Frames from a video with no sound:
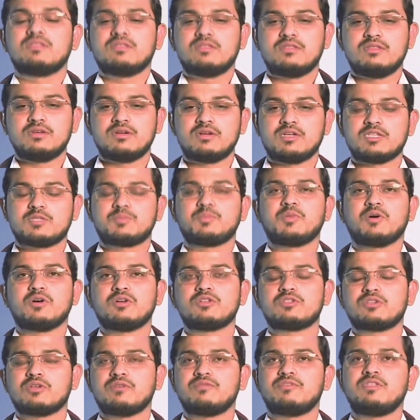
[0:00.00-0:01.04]
the
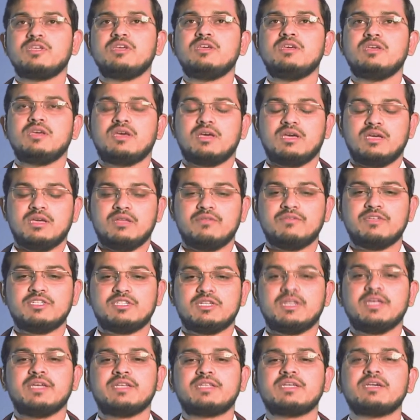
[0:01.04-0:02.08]
response of the
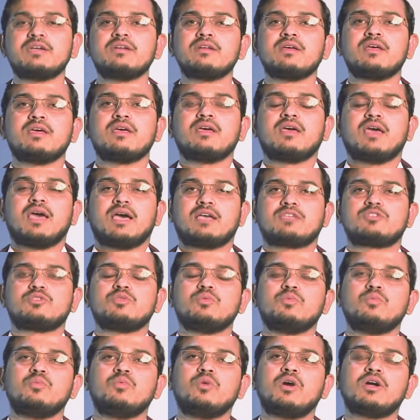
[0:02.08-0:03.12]
invigilator as to
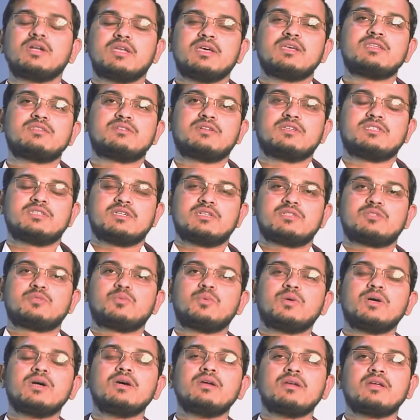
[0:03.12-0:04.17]
what his results
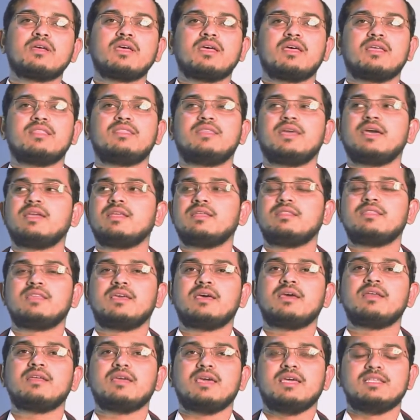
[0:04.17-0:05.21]
were then and
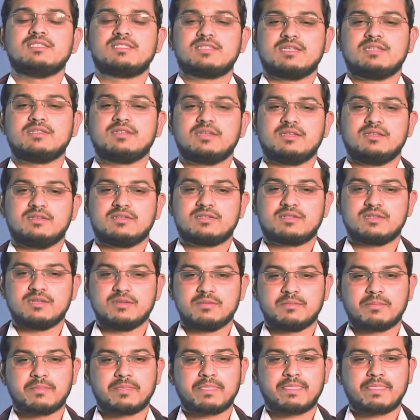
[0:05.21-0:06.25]
there instantaneously.